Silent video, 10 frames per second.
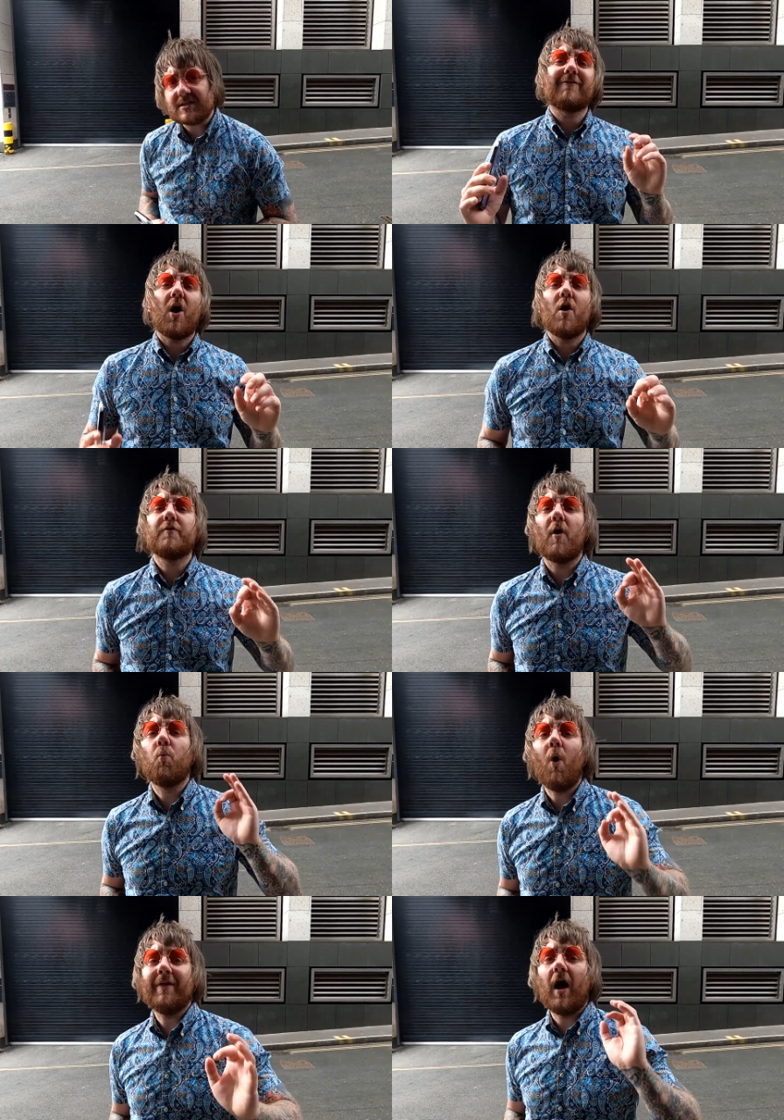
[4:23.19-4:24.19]
There are over
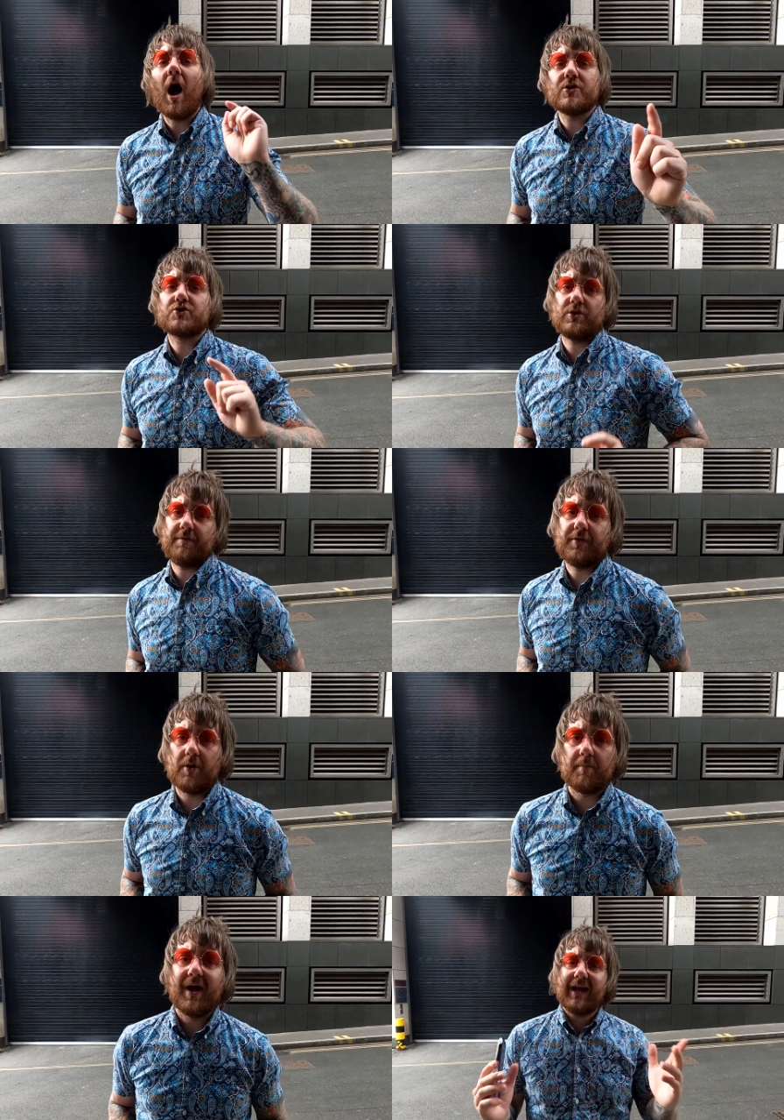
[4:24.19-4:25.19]
100 of
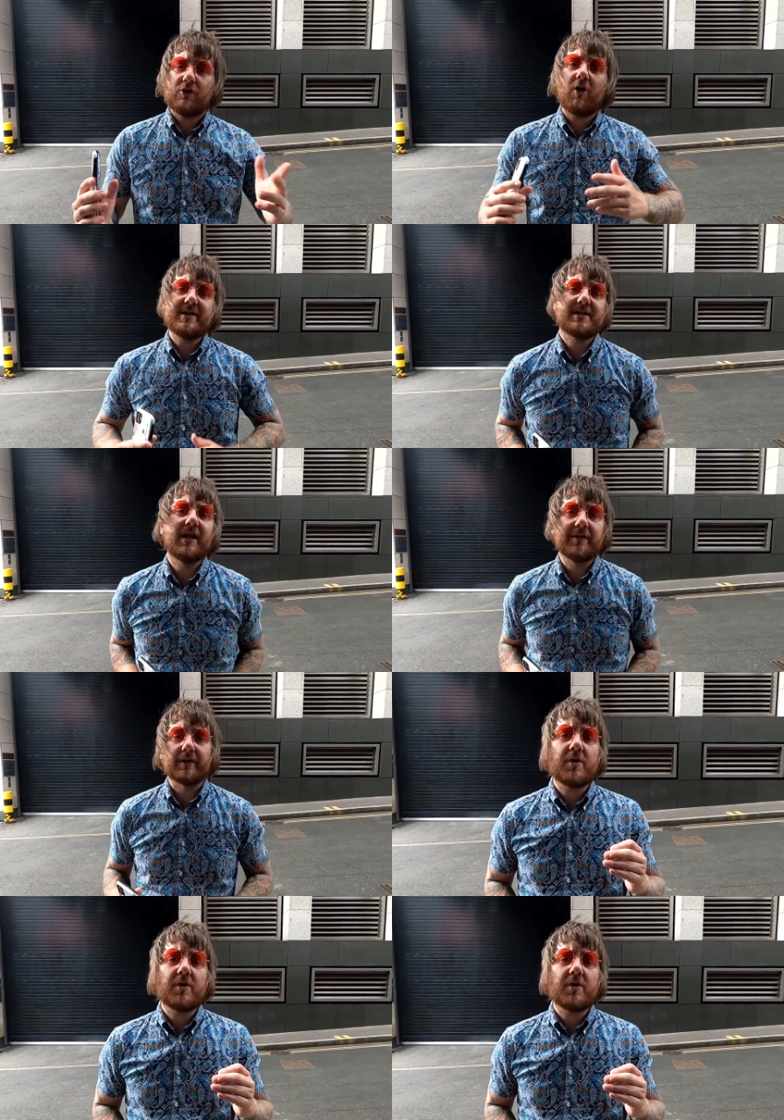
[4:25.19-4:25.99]
them in Greater London.